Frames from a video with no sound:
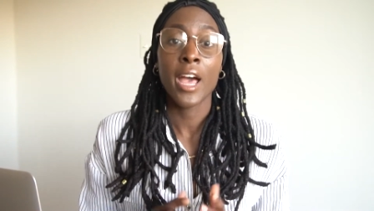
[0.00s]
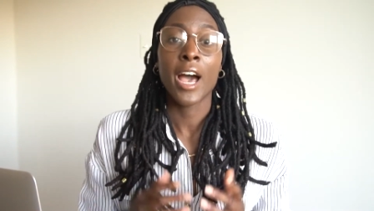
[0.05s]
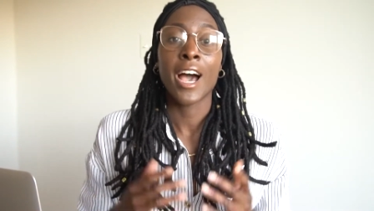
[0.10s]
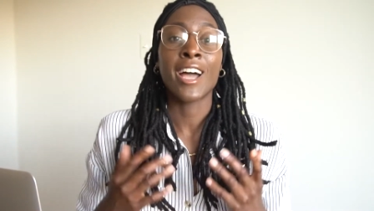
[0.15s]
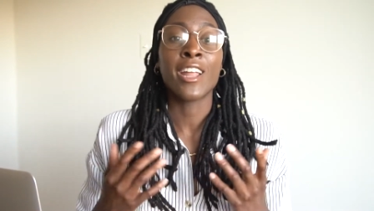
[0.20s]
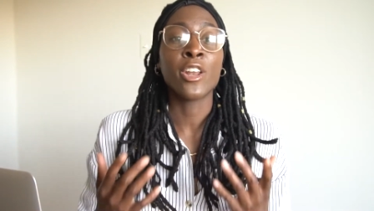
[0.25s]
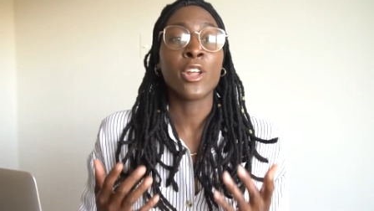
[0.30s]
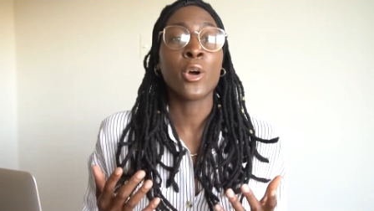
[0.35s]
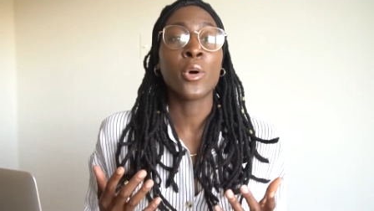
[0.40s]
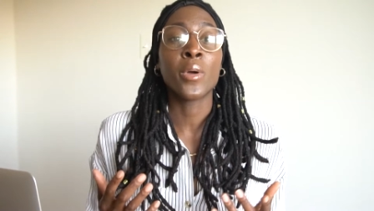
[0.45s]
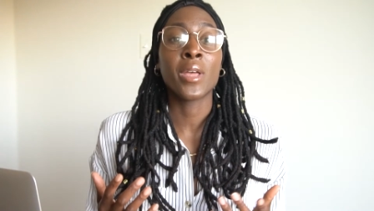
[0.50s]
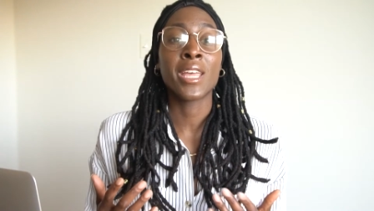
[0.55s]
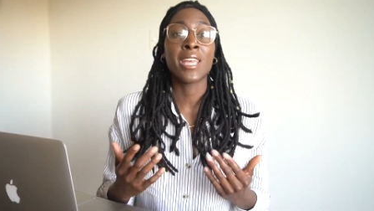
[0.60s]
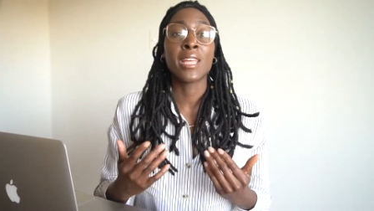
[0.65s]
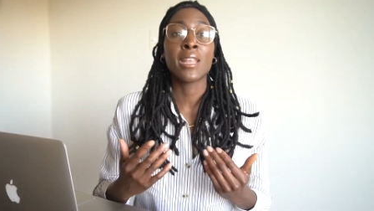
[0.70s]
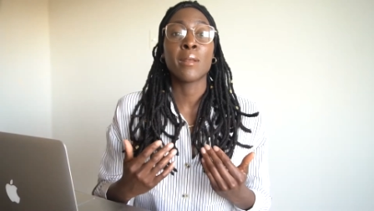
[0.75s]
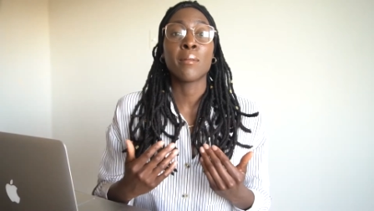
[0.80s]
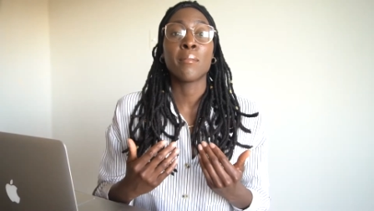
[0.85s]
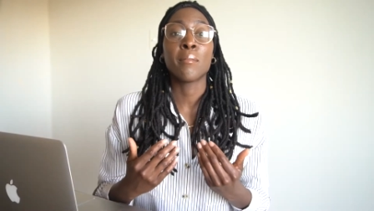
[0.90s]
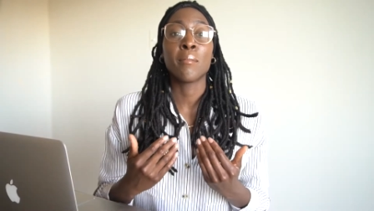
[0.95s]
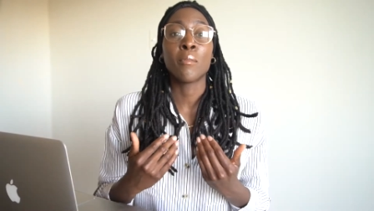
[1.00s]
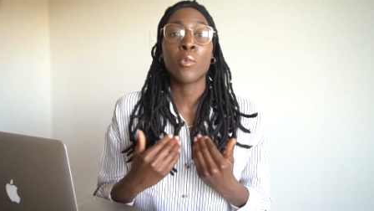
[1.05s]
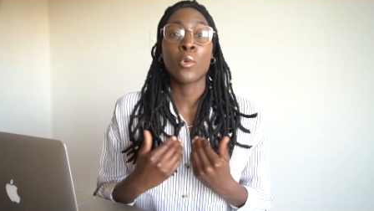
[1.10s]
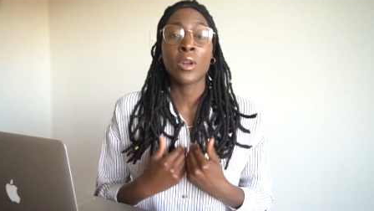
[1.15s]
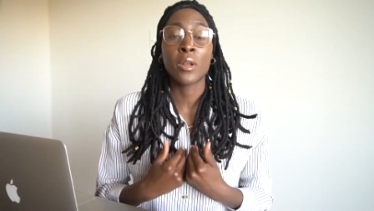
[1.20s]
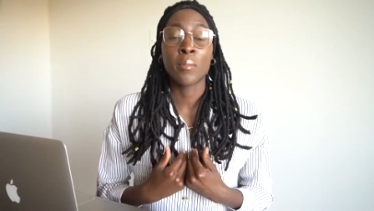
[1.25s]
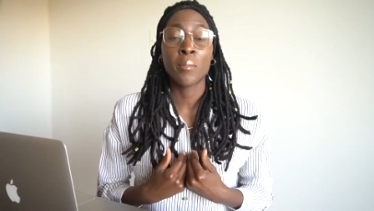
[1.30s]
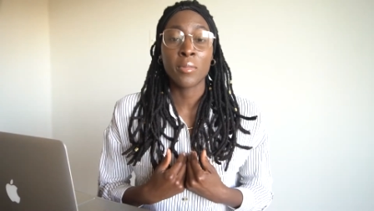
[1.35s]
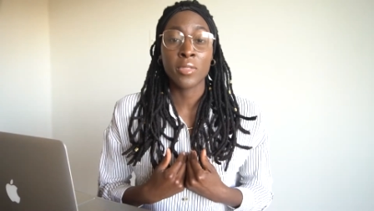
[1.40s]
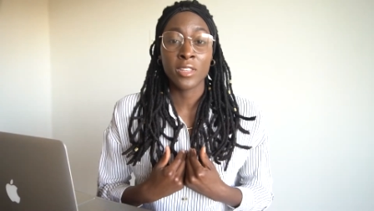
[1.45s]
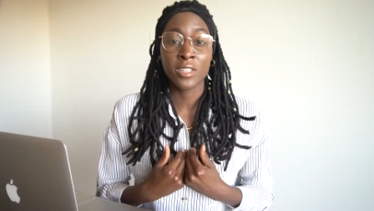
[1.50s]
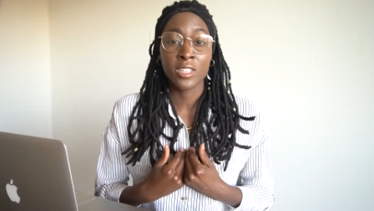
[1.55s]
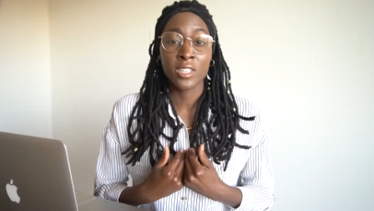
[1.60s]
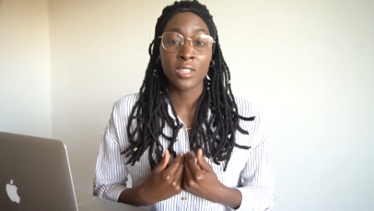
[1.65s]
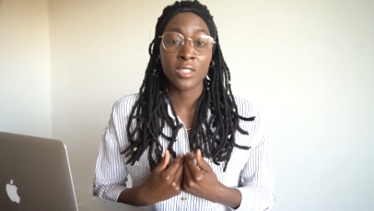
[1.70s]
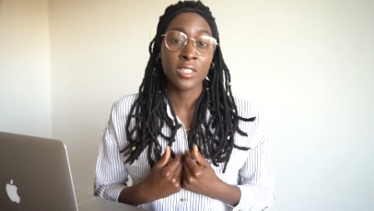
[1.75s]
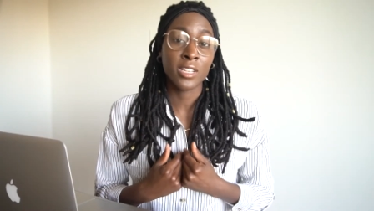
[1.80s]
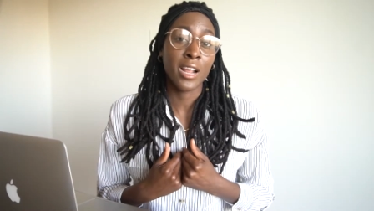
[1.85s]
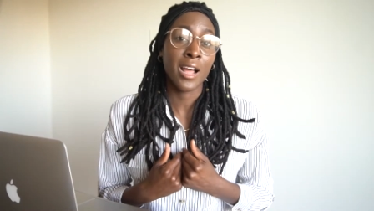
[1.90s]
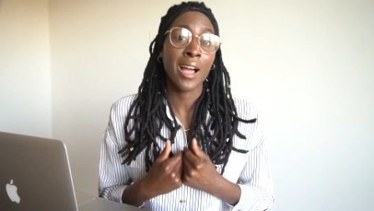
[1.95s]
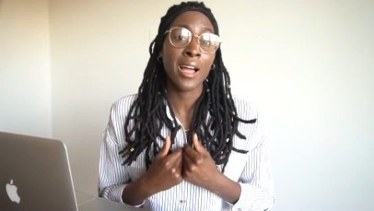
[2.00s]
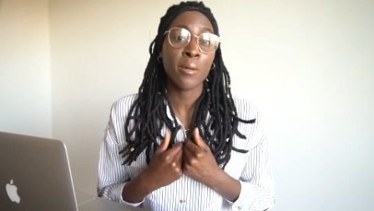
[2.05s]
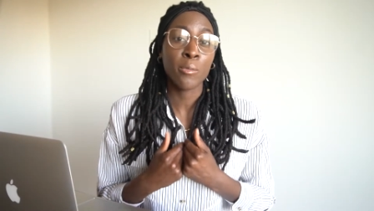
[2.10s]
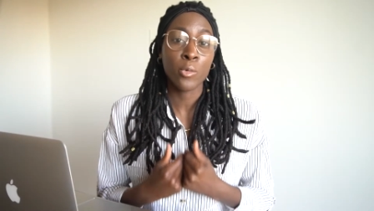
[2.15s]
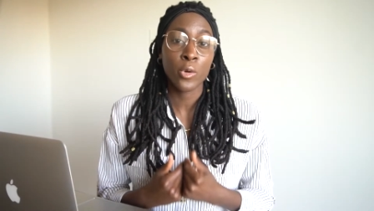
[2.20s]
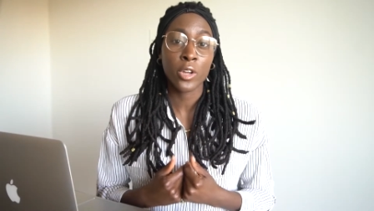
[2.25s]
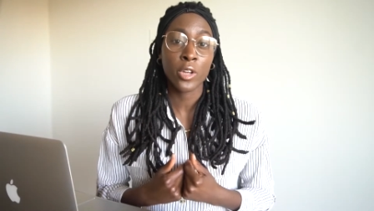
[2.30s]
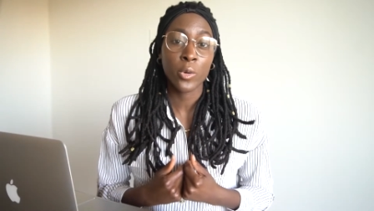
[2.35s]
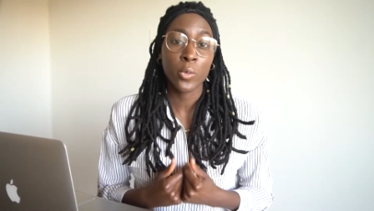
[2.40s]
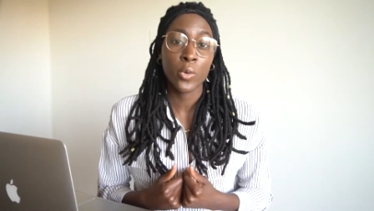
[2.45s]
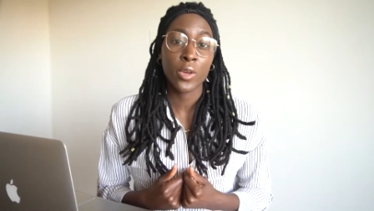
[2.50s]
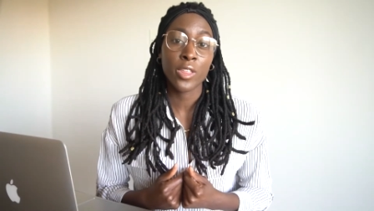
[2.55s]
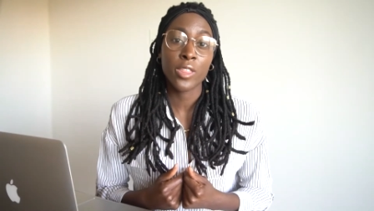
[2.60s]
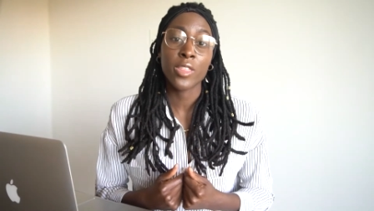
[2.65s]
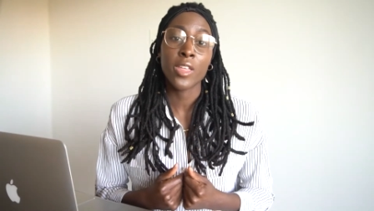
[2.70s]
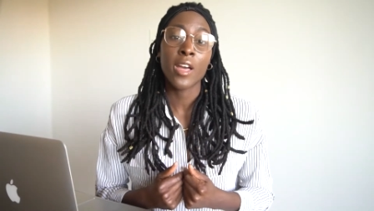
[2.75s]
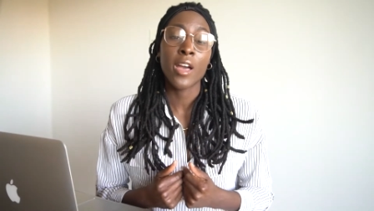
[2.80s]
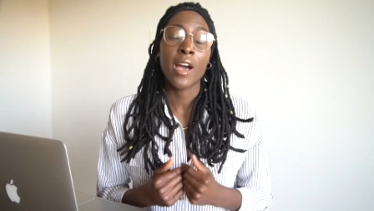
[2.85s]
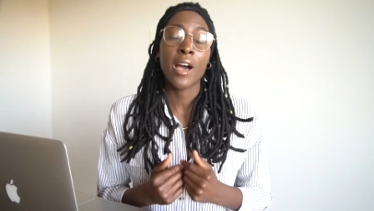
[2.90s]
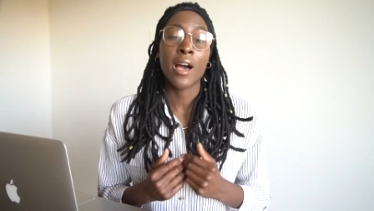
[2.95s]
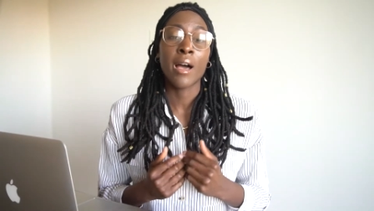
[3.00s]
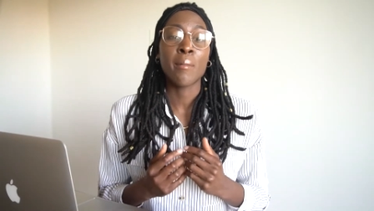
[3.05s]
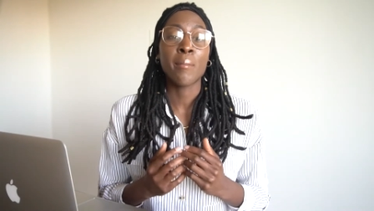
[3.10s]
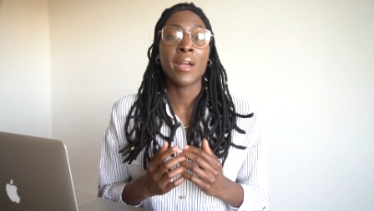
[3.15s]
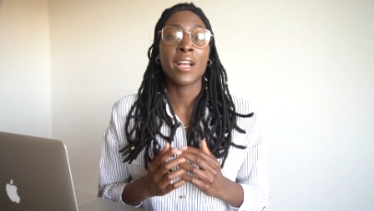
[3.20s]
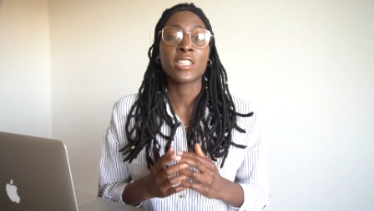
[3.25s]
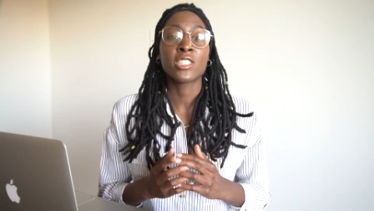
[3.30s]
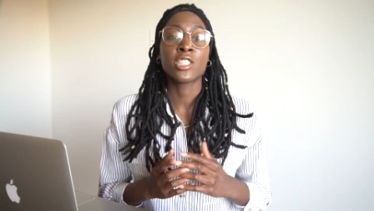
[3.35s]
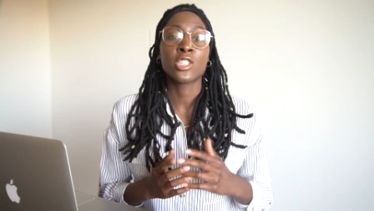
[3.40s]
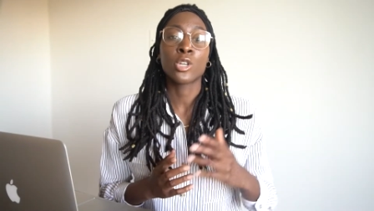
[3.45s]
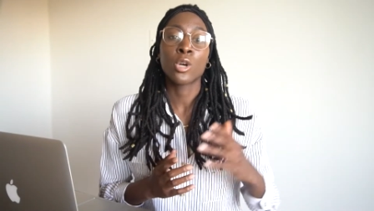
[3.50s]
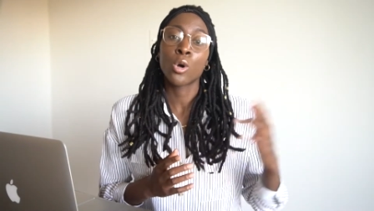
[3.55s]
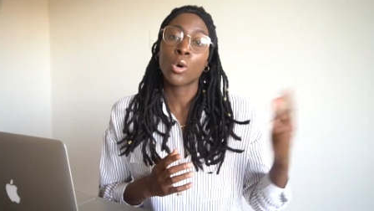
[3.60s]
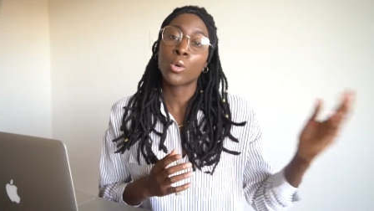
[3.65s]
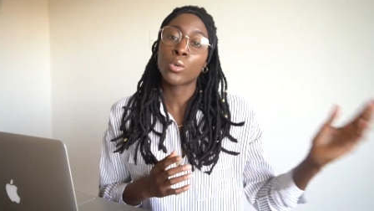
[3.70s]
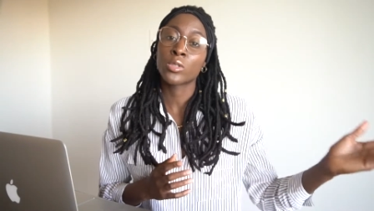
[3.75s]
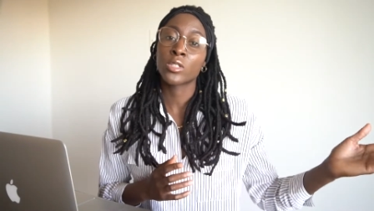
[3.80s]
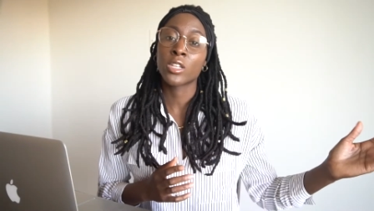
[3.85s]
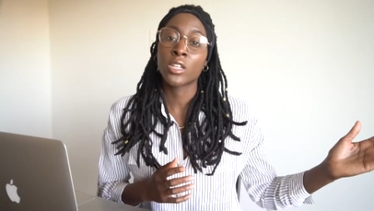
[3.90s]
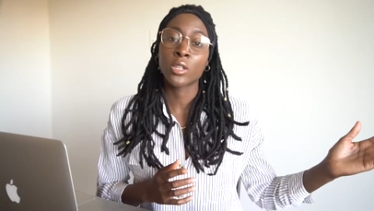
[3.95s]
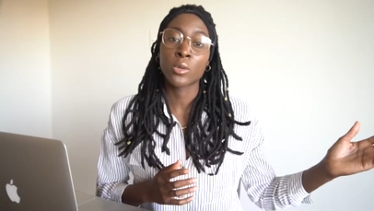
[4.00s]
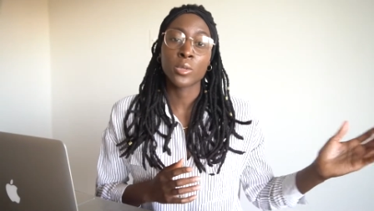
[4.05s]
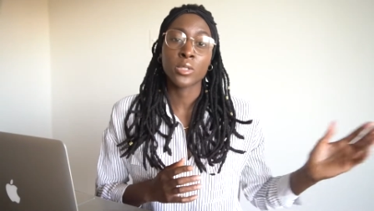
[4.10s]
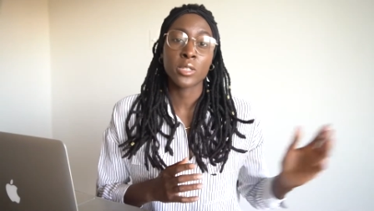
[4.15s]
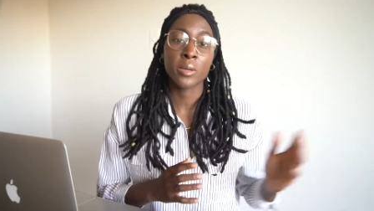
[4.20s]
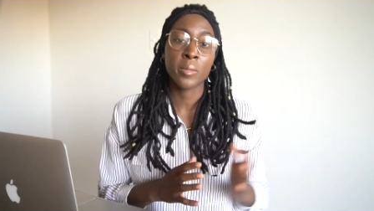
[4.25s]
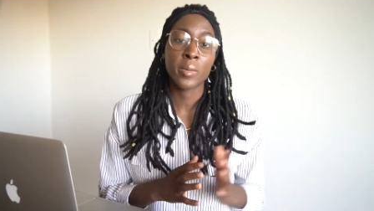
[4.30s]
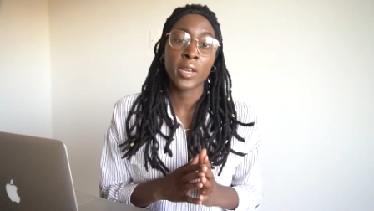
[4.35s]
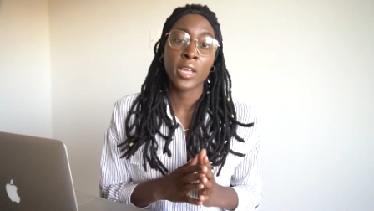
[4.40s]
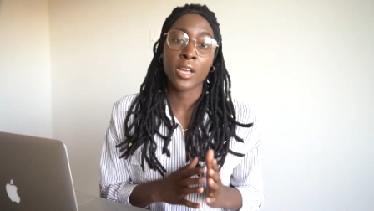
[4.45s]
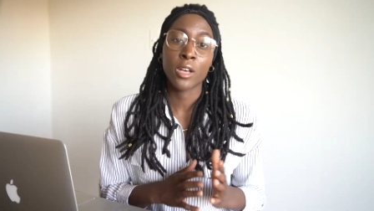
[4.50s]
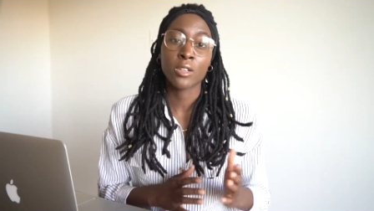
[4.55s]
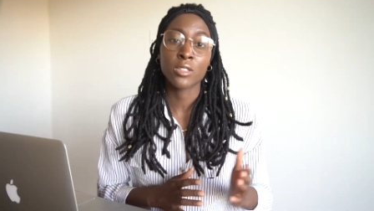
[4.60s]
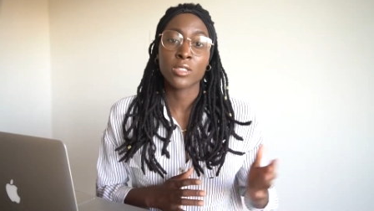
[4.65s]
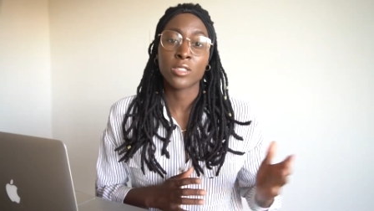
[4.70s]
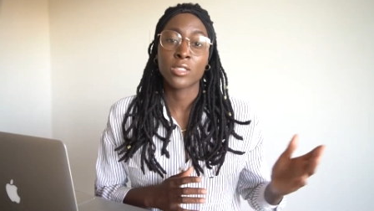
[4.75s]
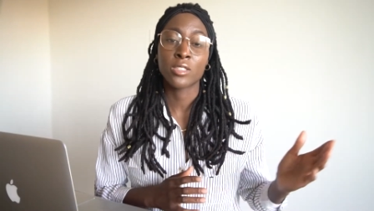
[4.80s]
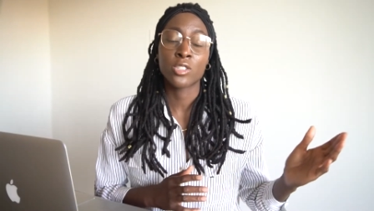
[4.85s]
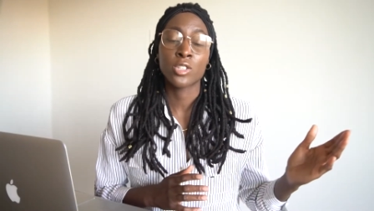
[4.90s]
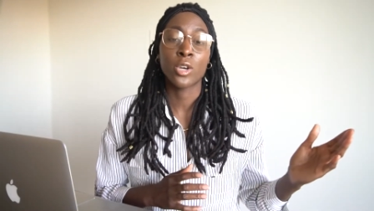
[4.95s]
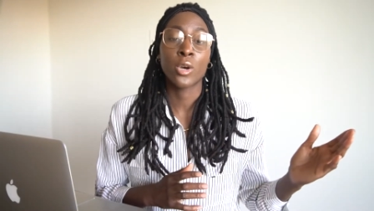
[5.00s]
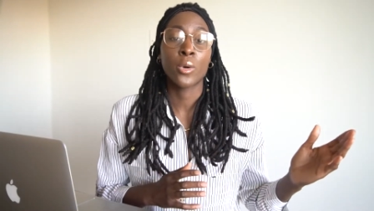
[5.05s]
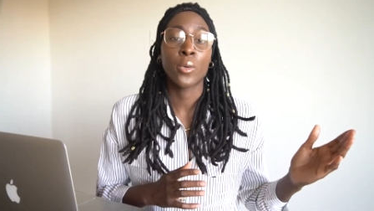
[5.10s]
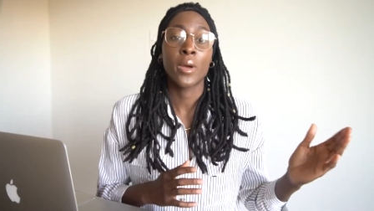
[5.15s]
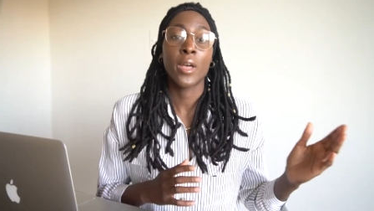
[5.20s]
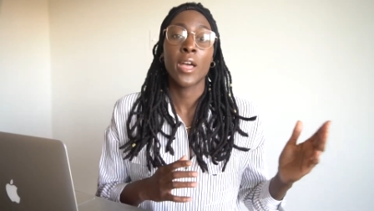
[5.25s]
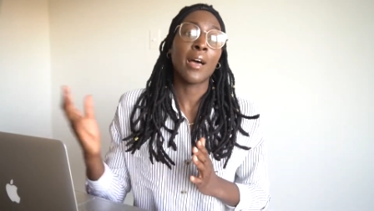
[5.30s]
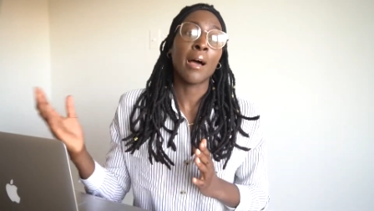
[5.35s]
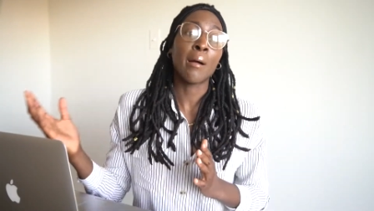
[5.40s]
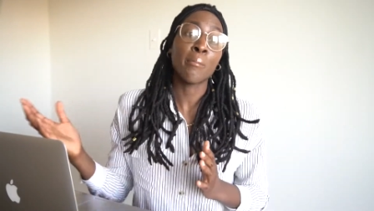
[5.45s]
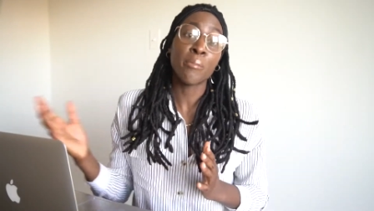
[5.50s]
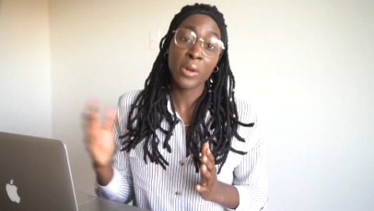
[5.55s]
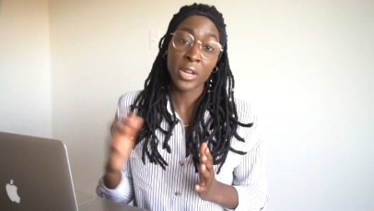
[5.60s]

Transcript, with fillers: I know in one of the deals that I'm working with, I'm actually cold selling with somebody else. So I'm